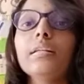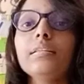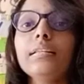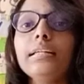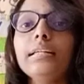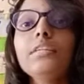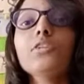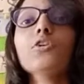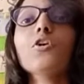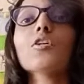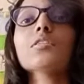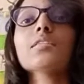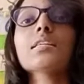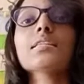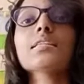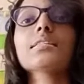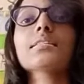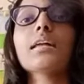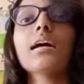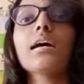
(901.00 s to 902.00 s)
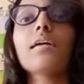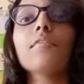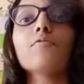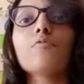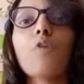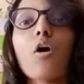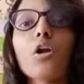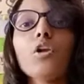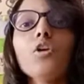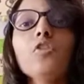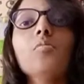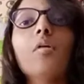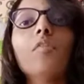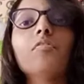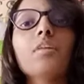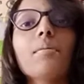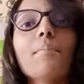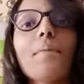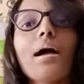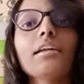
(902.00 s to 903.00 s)
it causes the volume
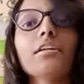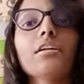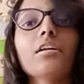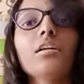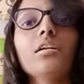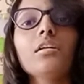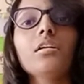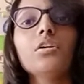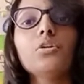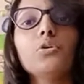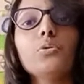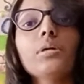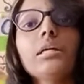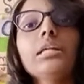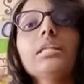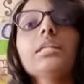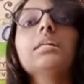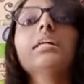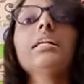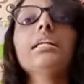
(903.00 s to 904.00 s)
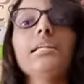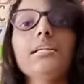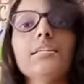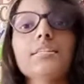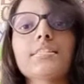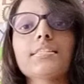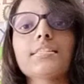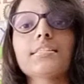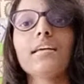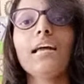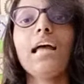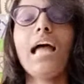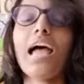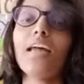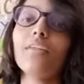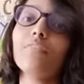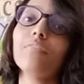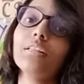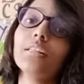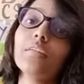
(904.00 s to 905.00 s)
of the matter to increase.
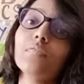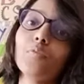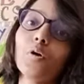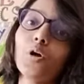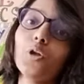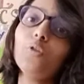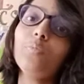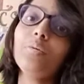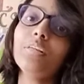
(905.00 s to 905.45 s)
And when the volume